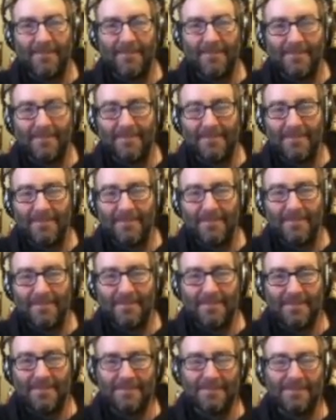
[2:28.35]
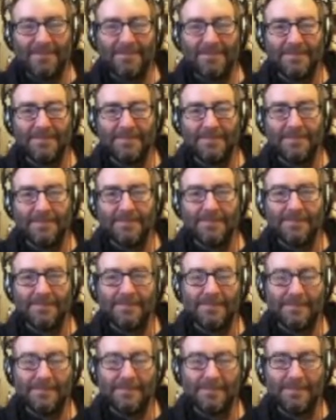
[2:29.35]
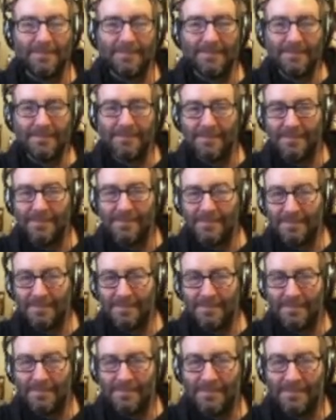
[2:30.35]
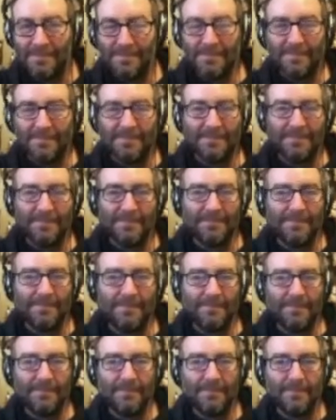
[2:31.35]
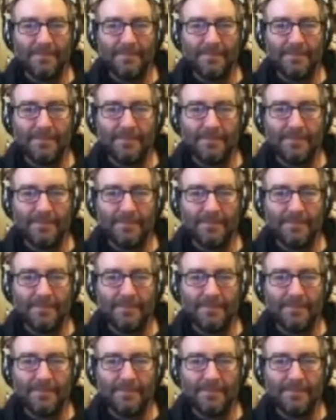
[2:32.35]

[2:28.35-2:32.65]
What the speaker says: (not speaking)